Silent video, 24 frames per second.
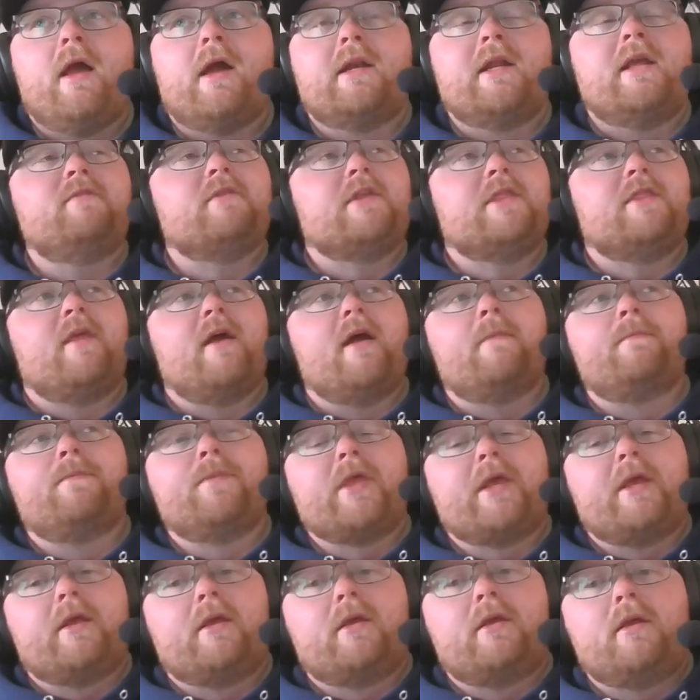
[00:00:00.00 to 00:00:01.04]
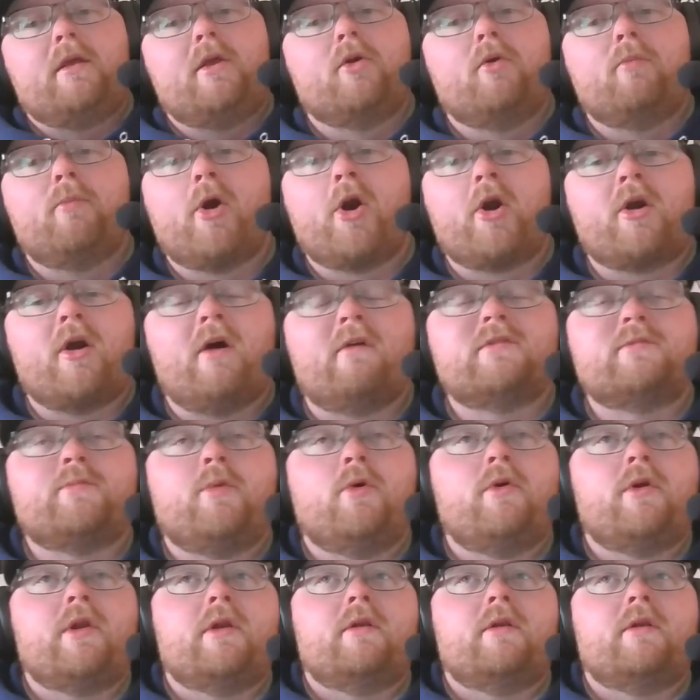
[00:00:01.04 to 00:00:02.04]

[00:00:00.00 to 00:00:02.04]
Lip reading: And even then, Barkov's